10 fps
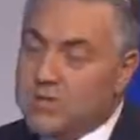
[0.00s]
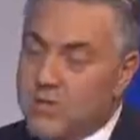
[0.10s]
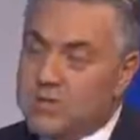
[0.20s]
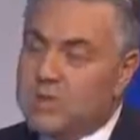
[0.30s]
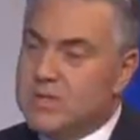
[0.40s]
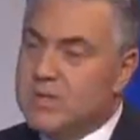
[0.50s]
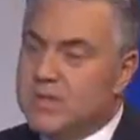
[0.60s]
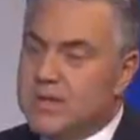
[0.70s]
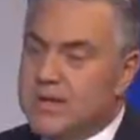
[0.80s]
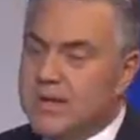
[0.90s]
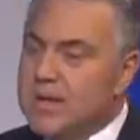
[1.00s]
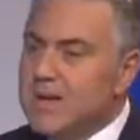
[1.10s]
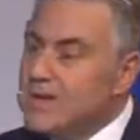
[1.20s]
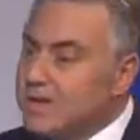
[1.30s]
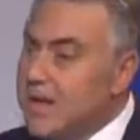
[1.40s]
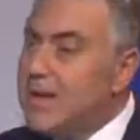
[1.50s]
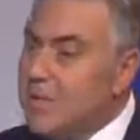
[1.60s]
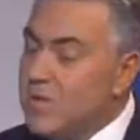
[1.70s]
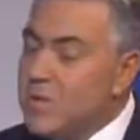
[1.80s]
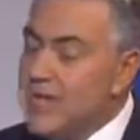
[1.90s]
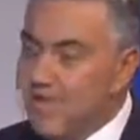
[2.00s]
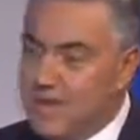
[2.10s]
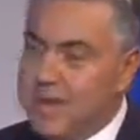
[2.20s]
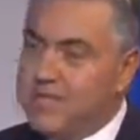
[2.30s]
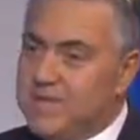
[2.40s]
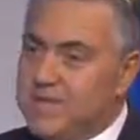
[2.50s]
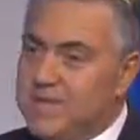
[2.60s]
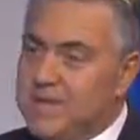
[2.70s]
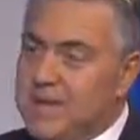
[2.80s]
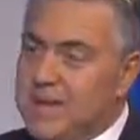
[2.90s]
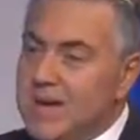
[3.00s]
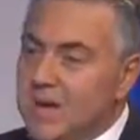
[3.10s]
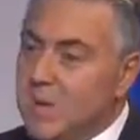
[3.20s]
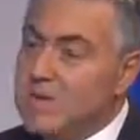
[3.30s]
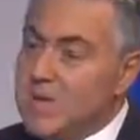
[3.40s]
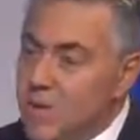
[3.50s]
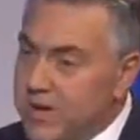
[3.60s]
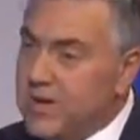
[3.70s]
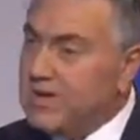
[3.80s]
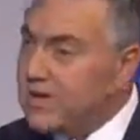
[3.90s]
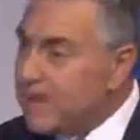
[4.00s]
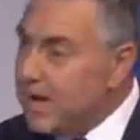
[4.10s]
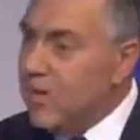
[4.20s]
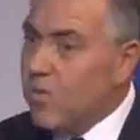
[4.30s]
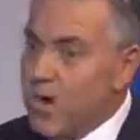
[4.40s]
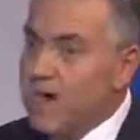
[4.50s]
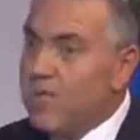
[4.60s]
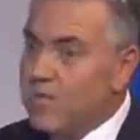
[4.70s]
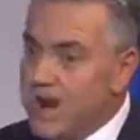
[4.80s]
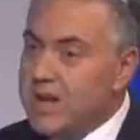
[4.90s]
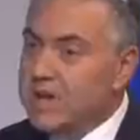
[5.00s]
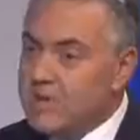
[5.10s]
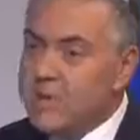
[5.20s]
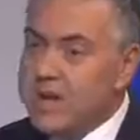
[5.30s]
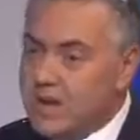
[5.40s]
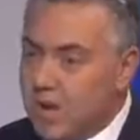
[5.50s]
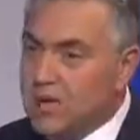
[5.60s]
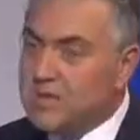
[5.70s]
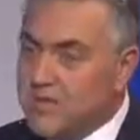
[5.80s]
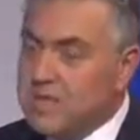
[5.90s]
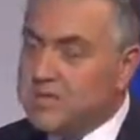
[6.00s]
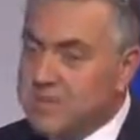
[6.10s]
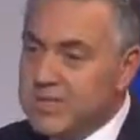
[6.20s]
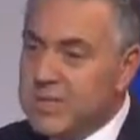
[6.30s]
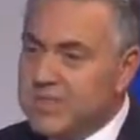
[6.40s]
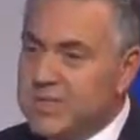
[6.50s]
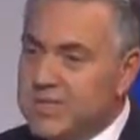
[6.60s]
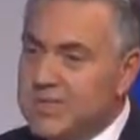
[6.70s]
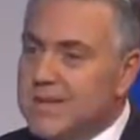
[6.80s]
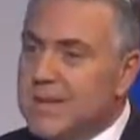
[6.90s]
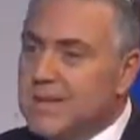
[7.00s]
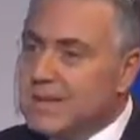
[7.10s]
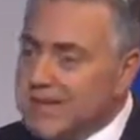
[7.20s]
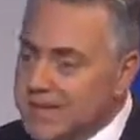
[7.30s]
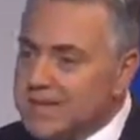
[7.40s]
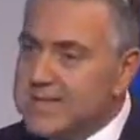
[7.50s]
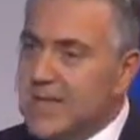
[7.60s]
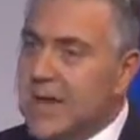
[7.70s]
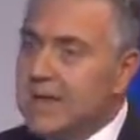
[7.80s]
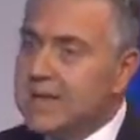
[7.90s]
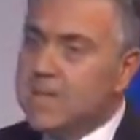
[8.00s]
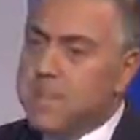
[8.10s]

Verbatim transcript: structure in Australia. So they're doing the heavy lifting. Uh, also, we're taking away over $800 million of industry subsidies. That's a start. That's out of a